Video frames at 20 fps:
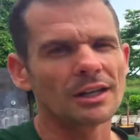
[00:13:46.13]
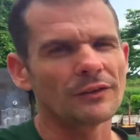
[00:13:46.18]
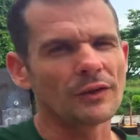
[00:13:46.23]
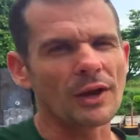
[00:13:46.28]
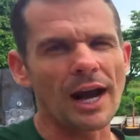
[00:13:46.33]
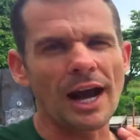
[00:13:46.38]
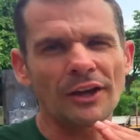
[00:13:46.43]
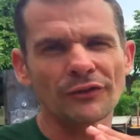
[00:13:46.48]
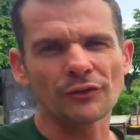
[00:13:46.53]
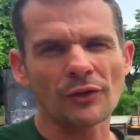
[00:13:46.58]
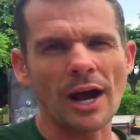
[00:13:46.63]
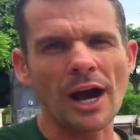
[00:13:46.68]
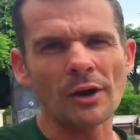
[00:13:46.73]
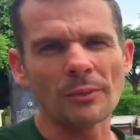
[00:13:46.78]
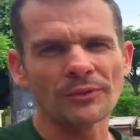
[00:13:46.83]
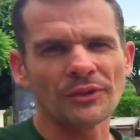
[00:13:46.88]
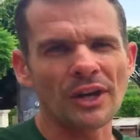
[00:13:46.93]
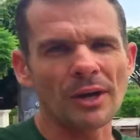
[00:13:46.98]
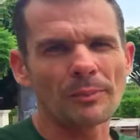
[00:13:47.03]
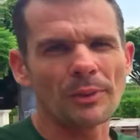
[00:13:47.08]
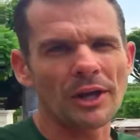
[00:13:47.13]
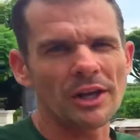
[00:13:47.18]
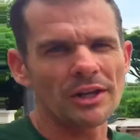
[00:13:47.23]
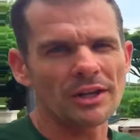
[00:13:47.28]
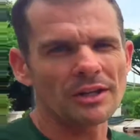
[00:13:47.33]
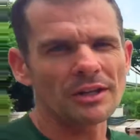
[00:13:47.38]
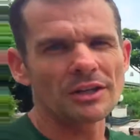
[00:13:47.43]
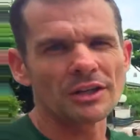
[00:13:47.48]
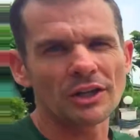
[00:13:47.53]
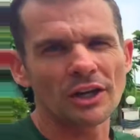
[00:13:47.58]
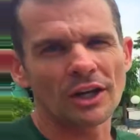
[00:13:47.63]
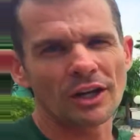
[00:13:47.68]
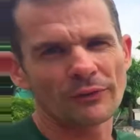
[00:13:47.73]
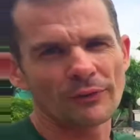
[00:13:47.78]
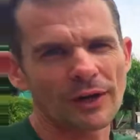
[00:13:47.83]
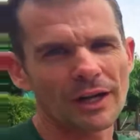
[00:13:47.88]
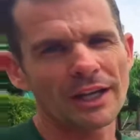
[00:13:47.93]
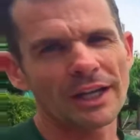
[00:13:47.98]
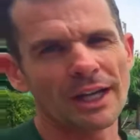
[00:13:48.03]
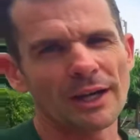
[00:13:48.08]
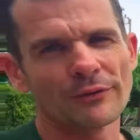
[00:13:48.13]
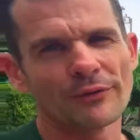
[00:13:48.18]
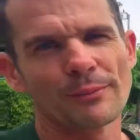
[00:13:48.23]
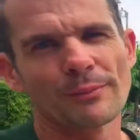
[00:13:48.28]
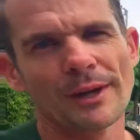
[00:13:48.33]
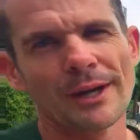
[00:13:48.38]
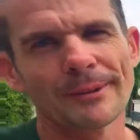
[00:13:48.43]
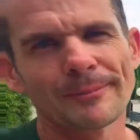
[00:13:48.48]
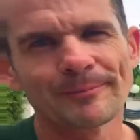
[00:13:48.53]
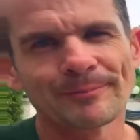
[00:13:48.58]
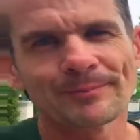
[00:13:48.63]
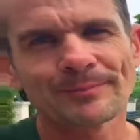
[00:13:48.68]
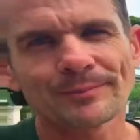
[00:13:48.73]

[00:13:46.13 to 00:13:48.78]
If you ask for 100% opinion, you're going to fucking get it from me.